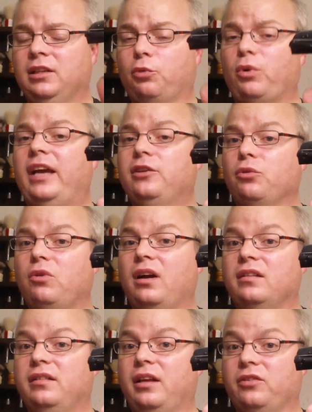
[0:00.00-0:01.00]
the
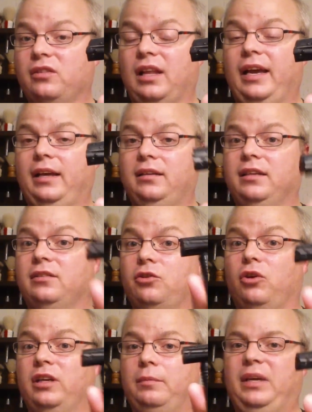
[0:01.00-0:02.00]
RazoRock Stealth Slant is
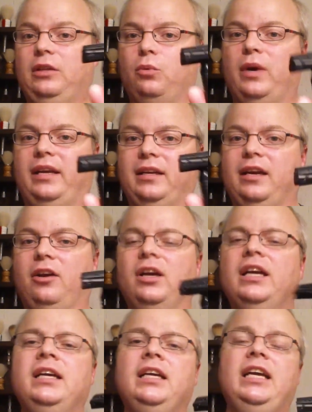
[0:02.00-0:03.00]
going to be the way to go.
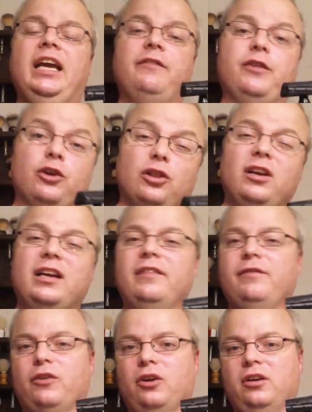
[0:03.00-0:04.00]
If you're
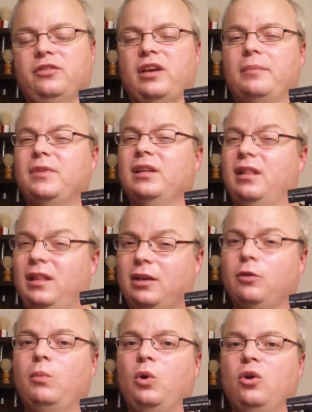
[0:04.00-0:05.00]
looking for something a
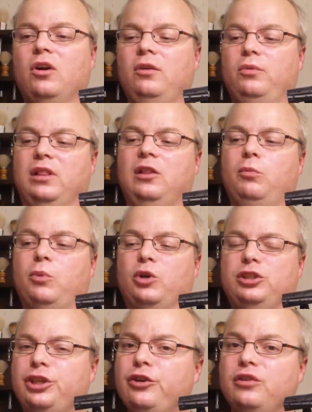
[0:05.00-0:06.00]
little more, with a little
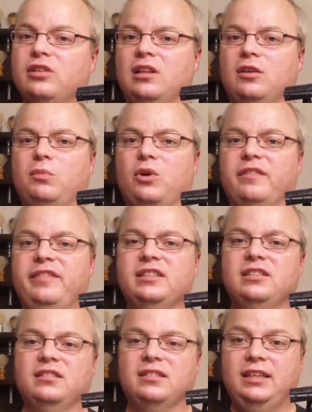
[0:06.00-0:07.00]
more juice, a little more
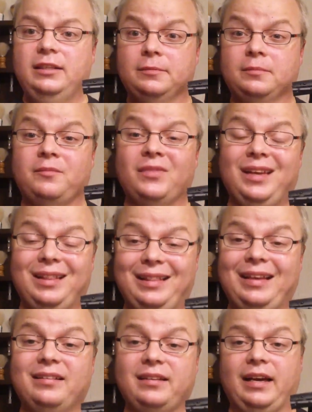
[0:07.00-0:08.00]
efficiency,
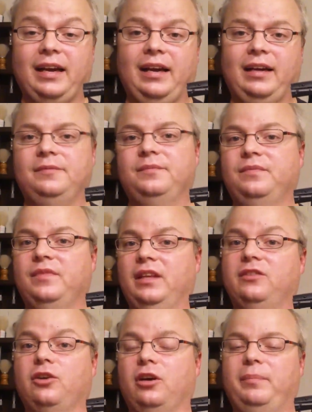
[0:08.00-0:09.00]
this guy
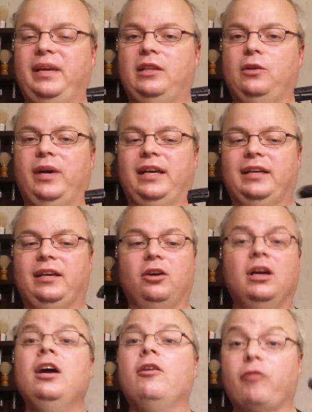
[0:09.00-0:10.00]
is going to be the way to
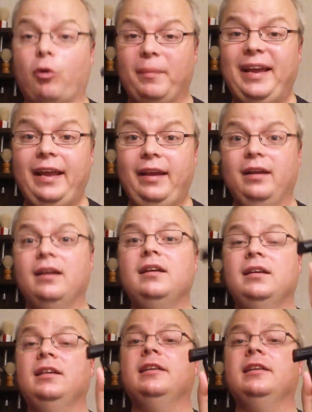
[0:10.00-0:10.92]
go. For me,